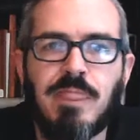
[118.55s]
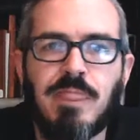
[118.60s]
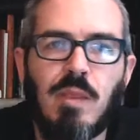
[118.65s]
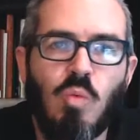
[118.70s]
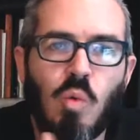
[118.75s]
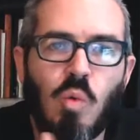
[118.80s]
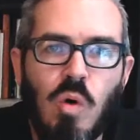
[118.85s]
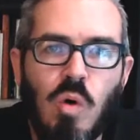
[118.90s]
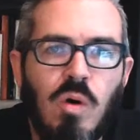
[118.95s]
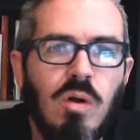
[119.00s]

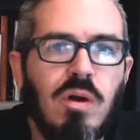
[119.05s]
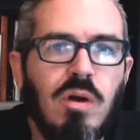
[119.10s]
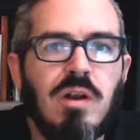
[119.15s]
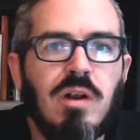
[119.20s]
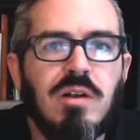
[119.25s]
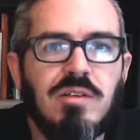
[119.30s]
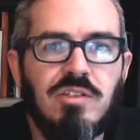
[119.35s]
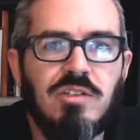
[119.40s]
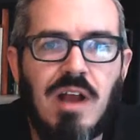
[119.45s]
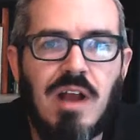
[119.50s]

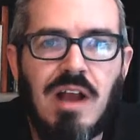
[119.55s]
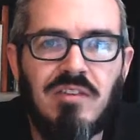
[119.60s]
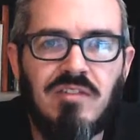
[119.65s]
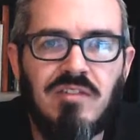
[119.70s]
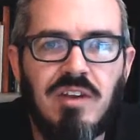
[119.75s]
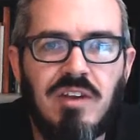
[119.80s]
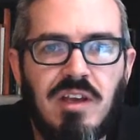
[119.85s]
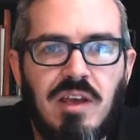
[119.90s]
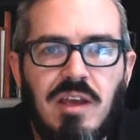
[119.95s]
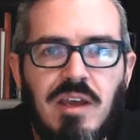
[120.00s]
war,
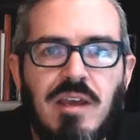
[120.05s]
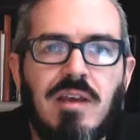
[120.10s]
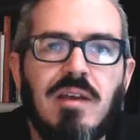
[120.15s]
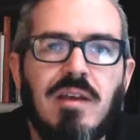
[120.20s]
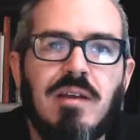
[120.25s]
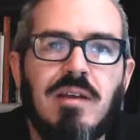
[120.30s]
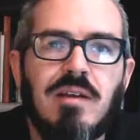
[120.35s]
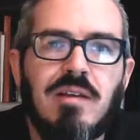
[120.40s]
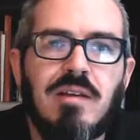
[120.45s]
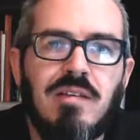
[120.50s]
tragedy?
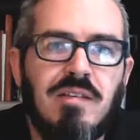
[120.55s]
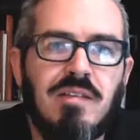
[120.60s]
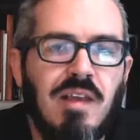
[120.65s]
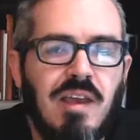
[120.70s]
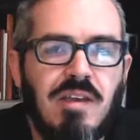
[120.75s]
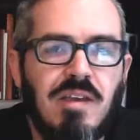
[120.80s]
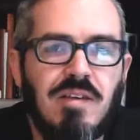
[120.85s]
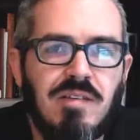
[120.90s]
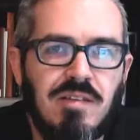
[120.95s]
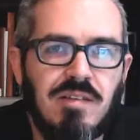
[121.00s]
Say
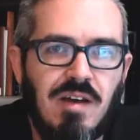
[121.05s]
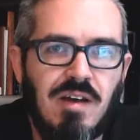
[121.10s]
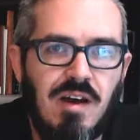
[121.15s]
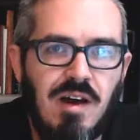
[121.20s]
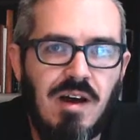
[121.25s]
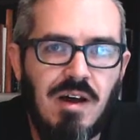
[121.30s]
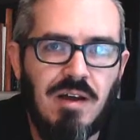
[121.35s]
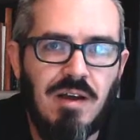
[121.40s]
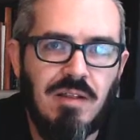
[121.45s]
you saw